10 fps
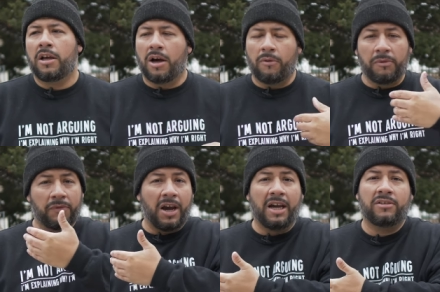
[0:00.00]
Uh, we've
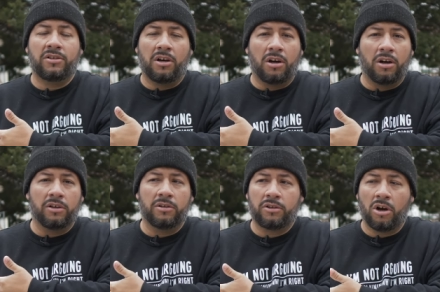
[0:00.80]
got
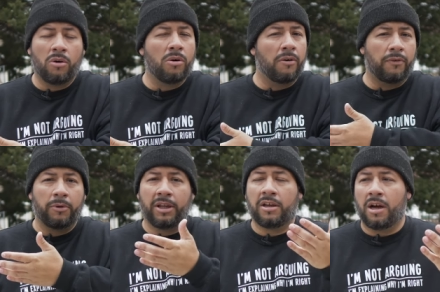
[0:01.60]
our coho have
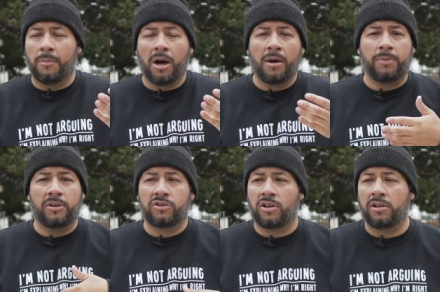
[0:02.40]
already come up and
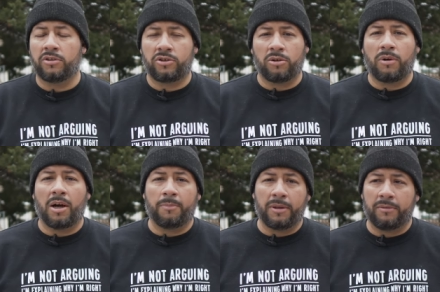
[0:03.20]
they're starting to show
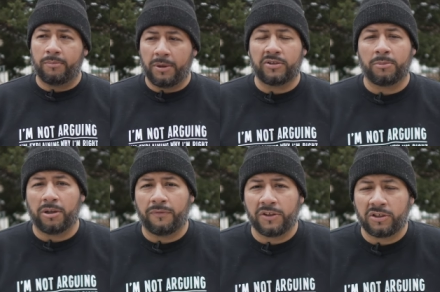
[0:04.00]
up and be some
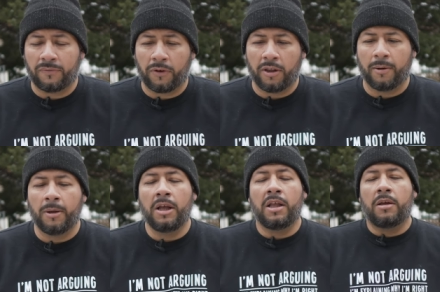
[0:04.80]
good fishing for them.
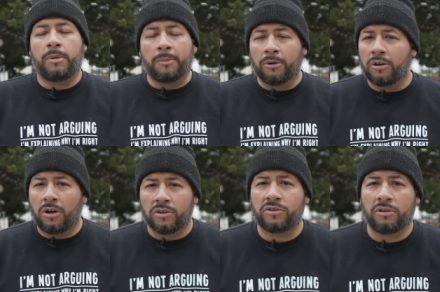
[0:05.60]
People are
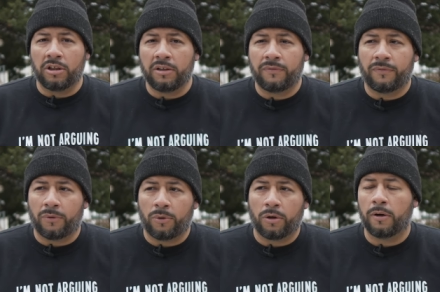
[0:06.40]
also looking
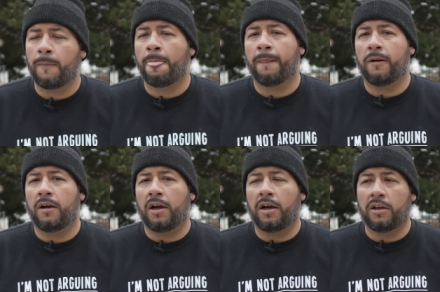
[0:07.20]
for
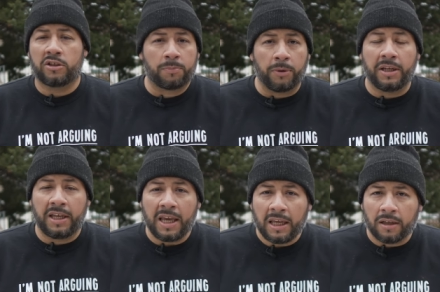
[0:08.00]
uh, a spring
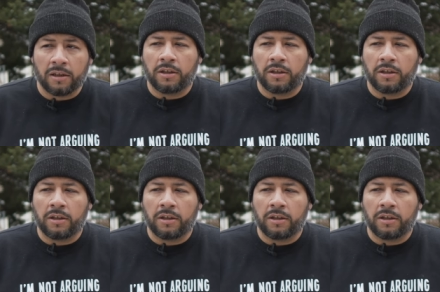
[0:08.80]
king.